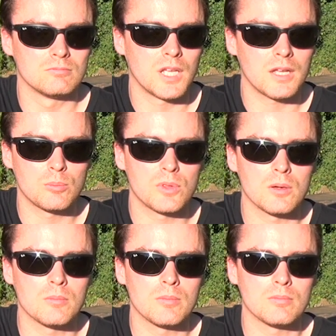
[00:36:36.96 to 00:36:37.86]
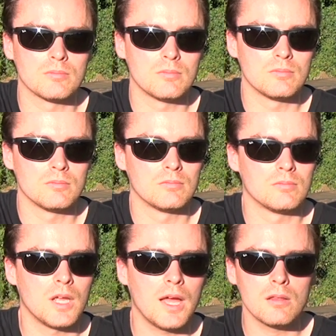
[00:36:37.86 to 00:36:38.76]
help them
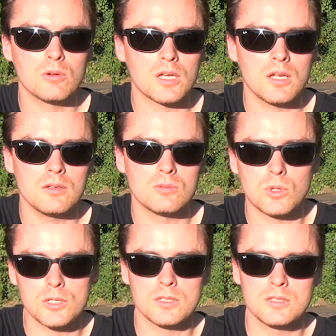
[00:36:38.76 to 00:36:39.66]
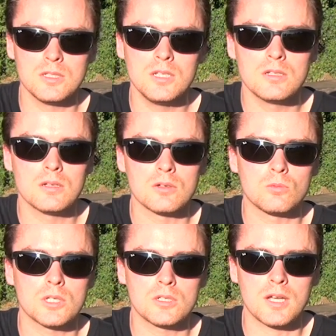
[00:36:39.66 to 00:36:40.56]
allocate what is needed at
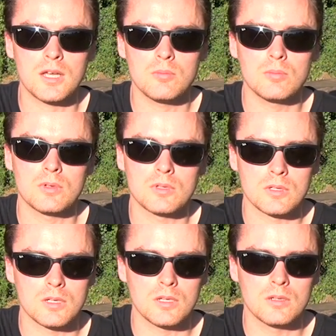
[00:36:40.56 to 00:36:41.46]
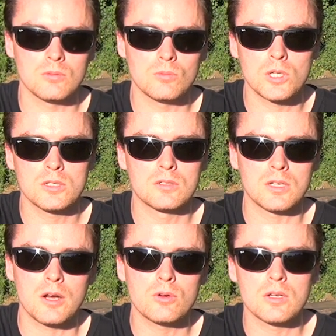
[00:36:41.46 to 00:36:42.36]
what time in what
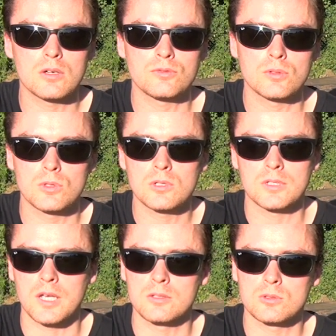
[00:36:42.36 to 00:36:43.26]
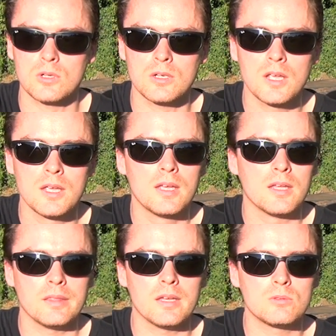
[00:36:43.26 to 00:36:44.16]
area of the world and so on.
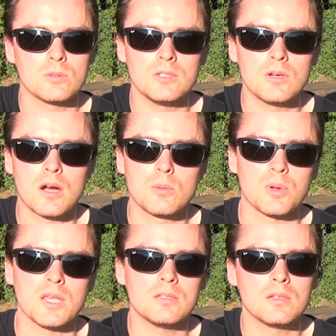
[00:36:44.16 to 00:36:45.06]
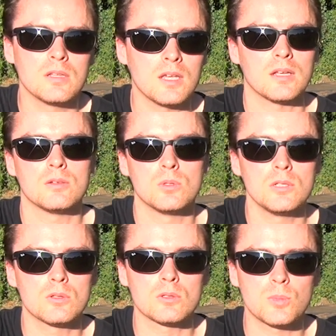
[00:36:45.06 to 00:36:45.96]
And that's when you are basically at a
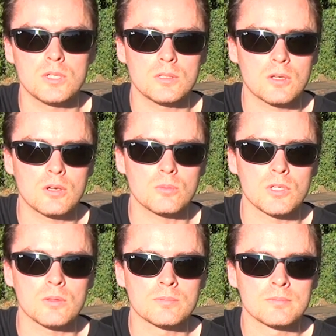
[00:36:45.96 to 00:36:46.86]
resource-based economy.